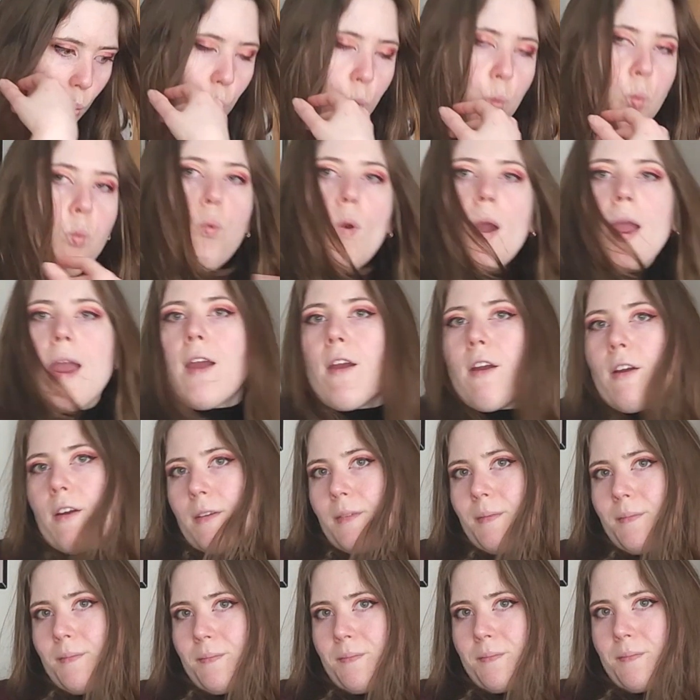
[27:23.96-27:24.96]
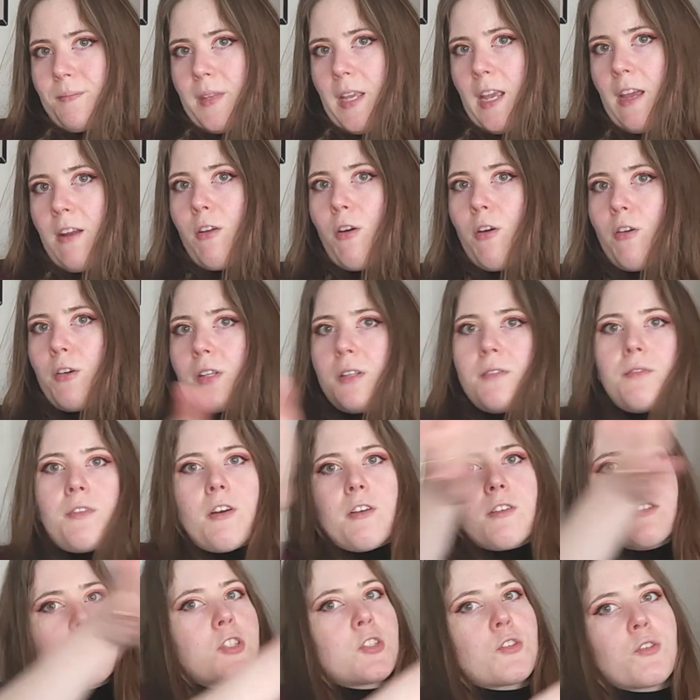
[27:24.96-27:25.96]
Where, in all of
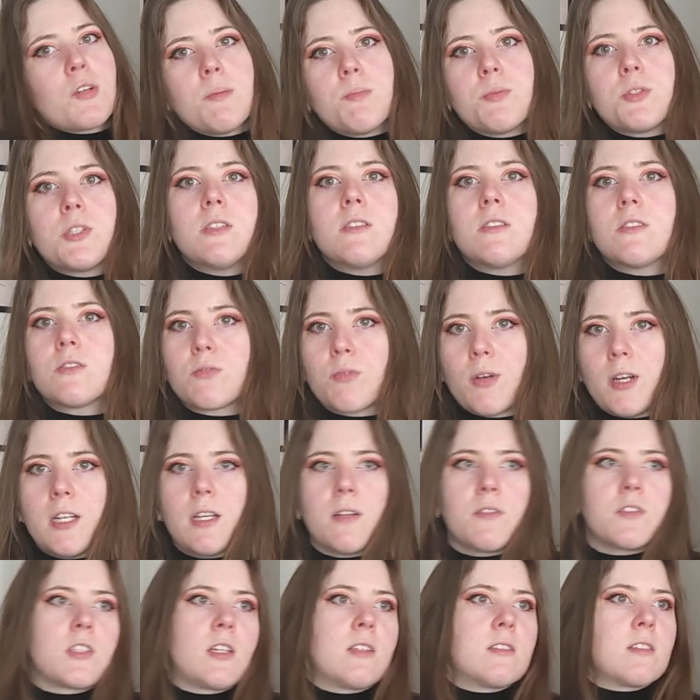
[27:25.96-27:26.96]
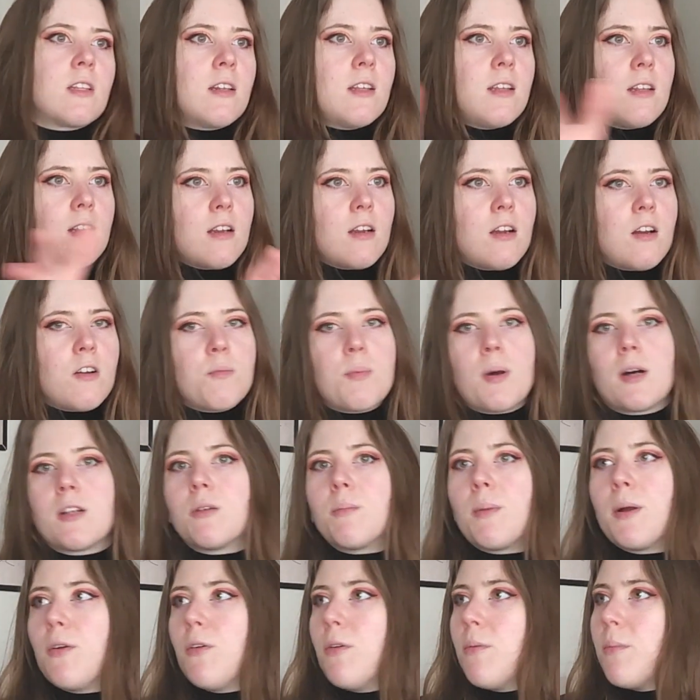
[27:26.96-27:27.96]
our descriptions, right, of Santeria, Palo
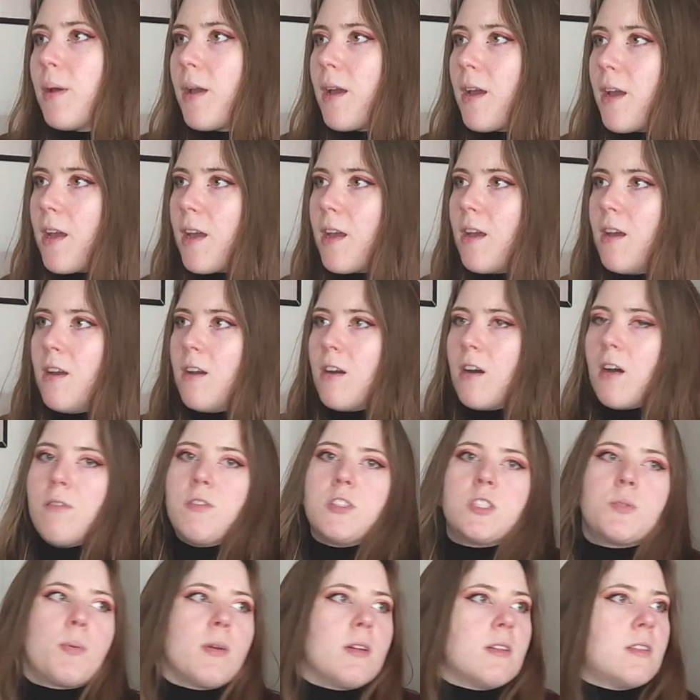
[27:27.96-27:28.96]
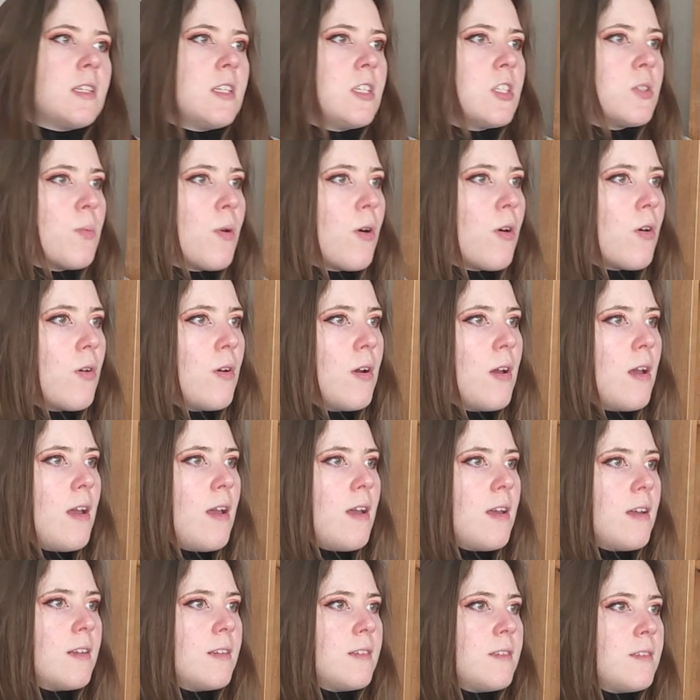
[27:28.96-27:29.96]
Mayombe, of Espiritismo,
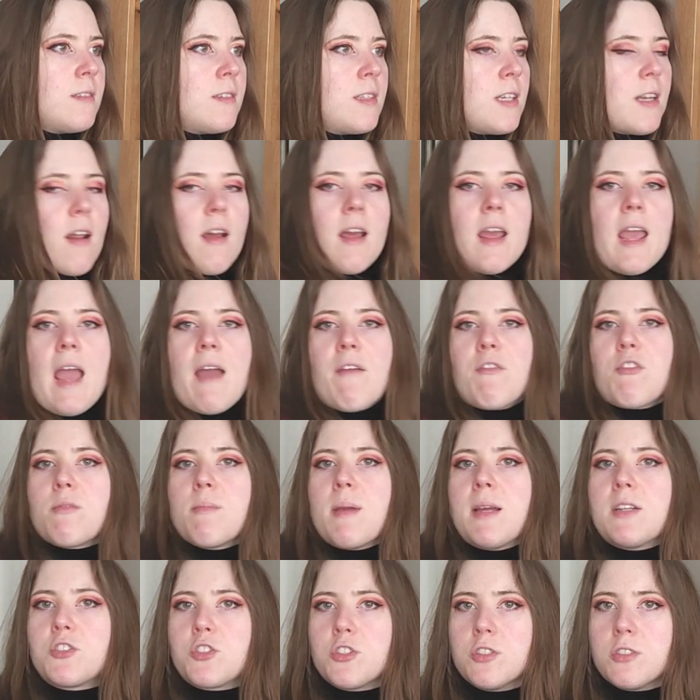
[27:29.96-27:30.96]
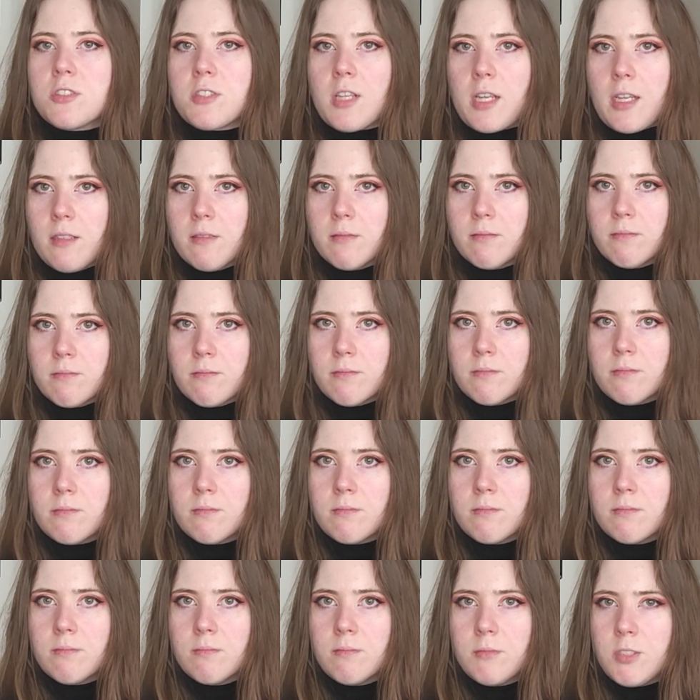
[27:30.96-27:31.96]
did I ever mention Satan?
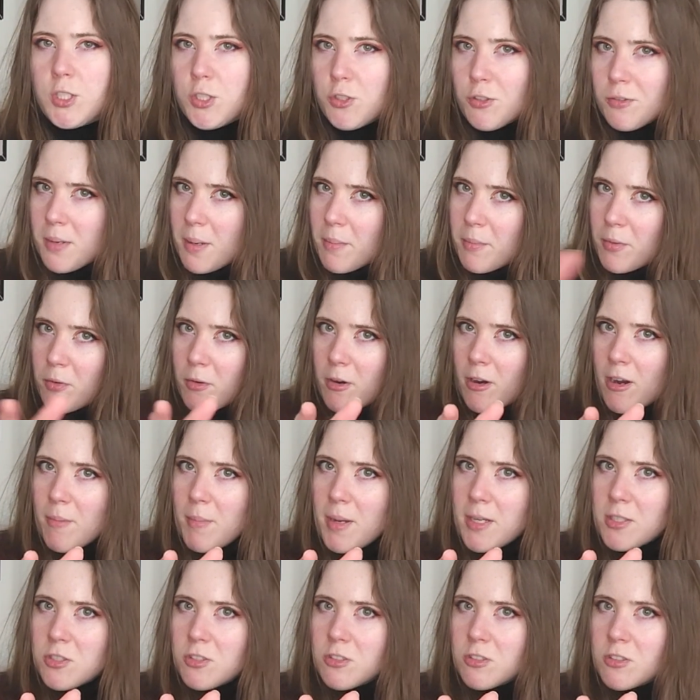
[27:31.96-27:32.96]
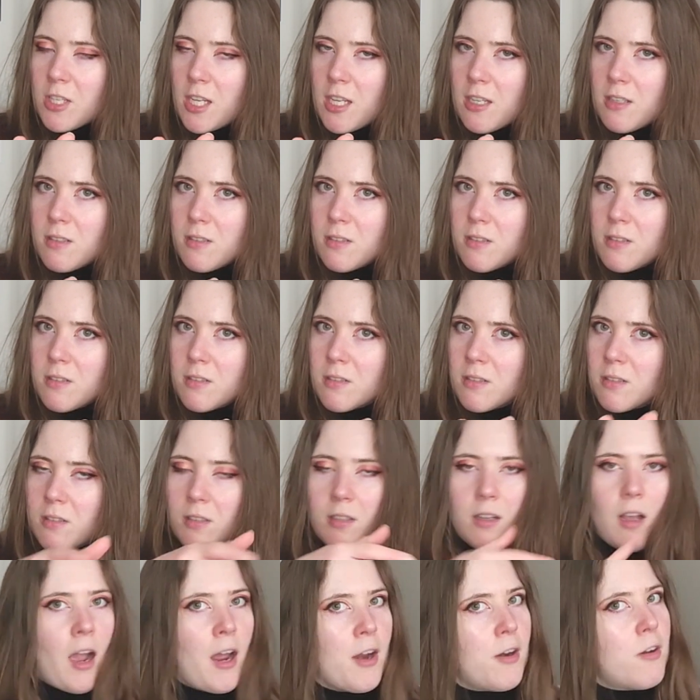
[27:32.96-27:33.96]
Do you remember where I mentioned Satan?
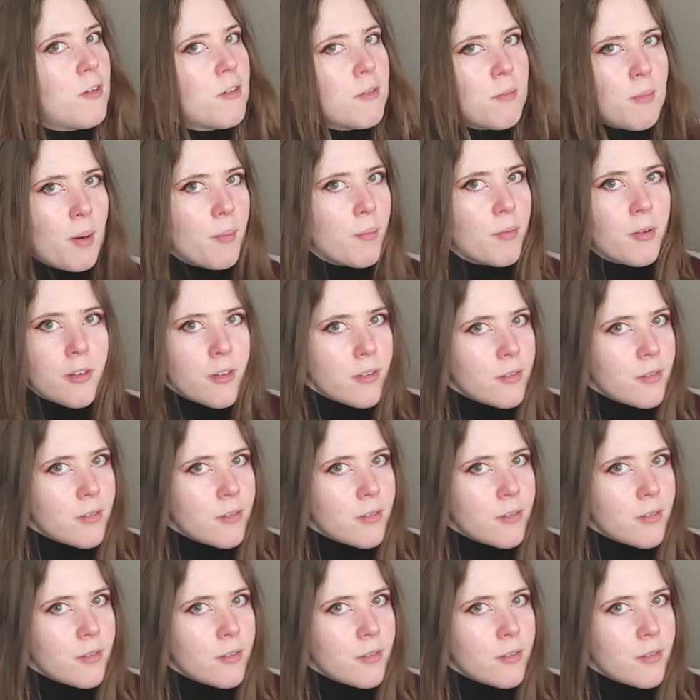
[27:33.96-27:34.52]
I don't remember.